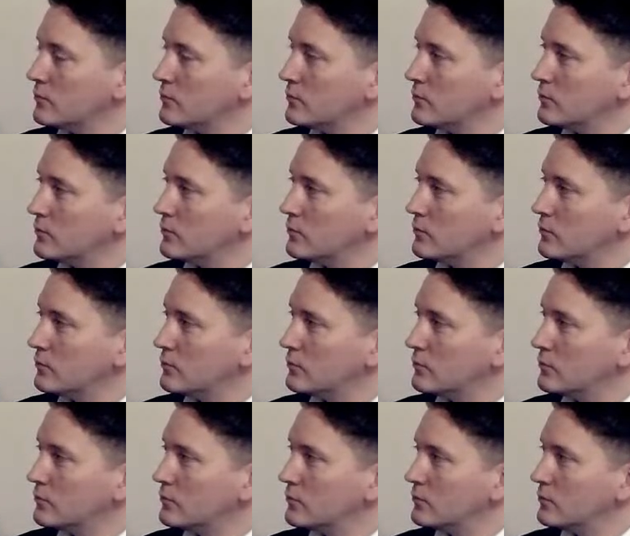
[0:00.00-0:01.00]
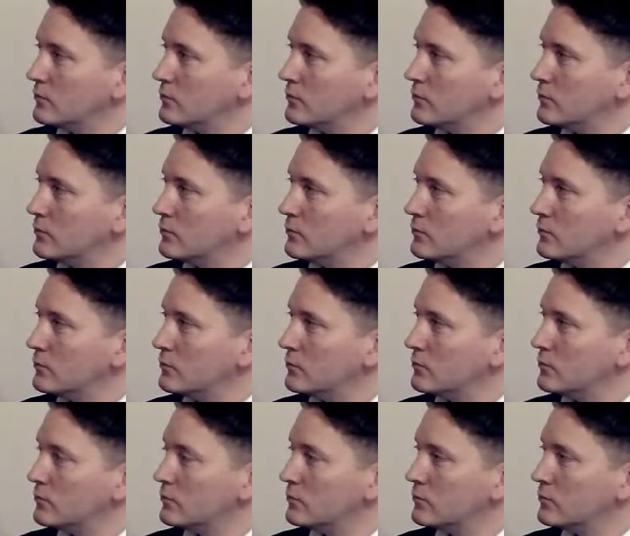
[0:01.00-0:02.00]

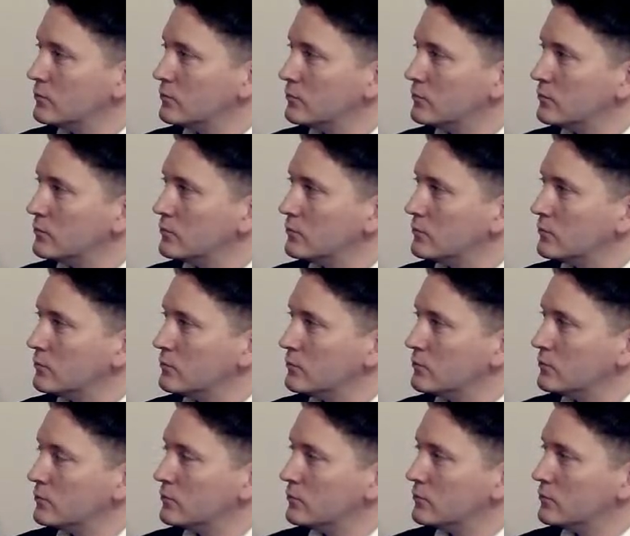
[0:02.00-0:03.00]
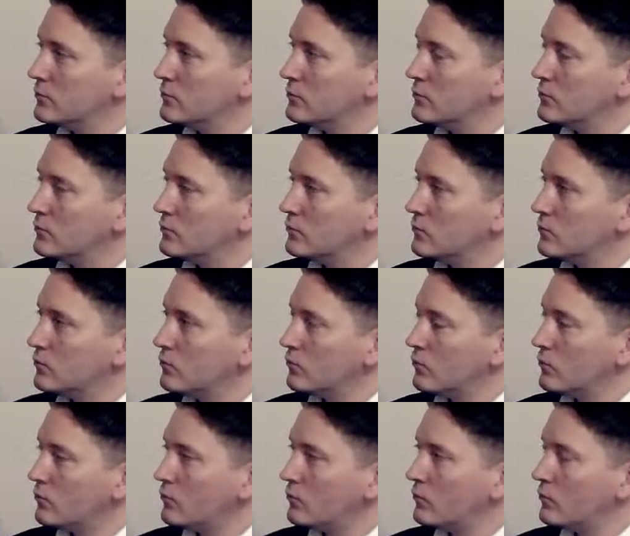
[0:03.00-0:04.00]

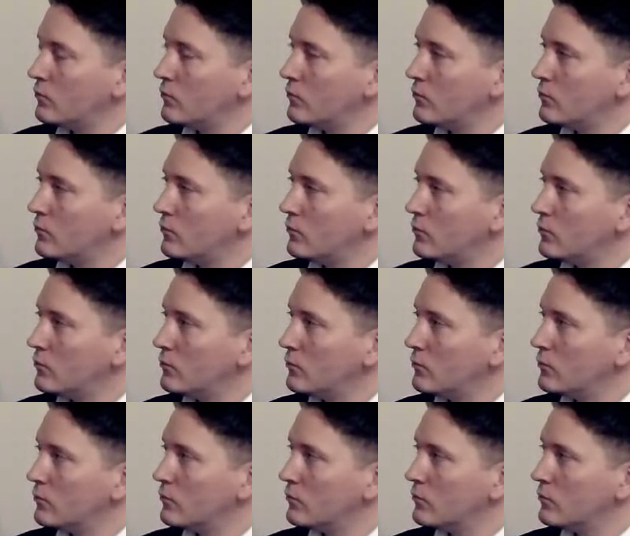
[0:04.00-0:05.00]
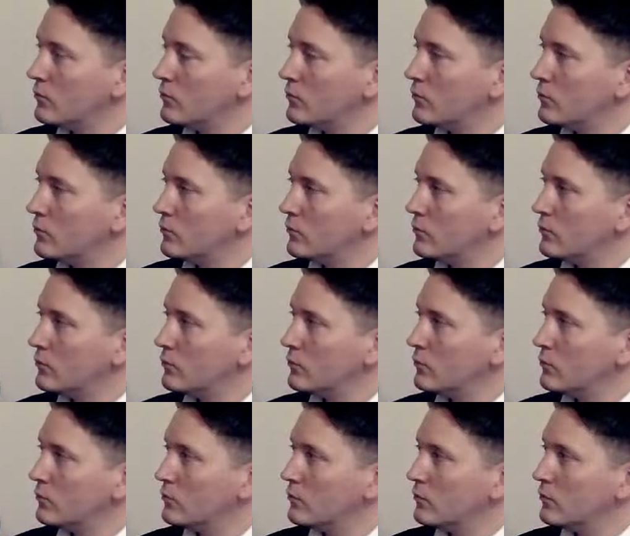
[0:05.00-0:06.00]

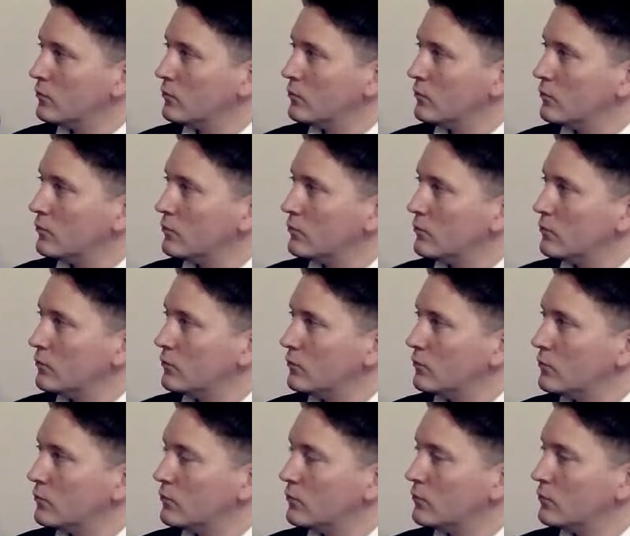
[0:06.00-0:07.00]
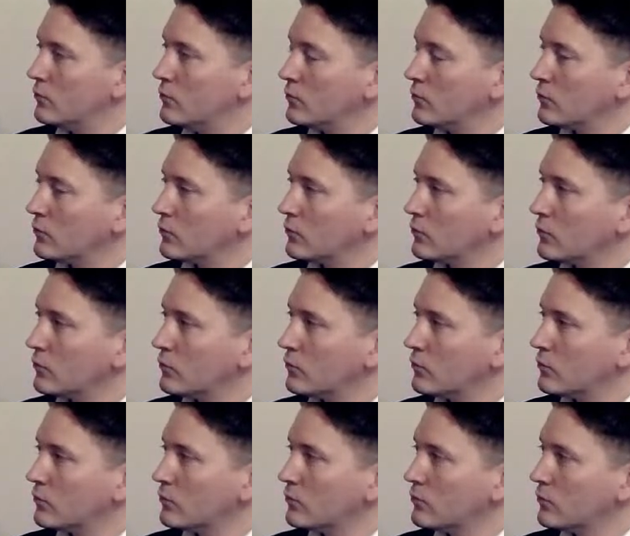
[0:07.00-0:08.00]
The person shown says nothing.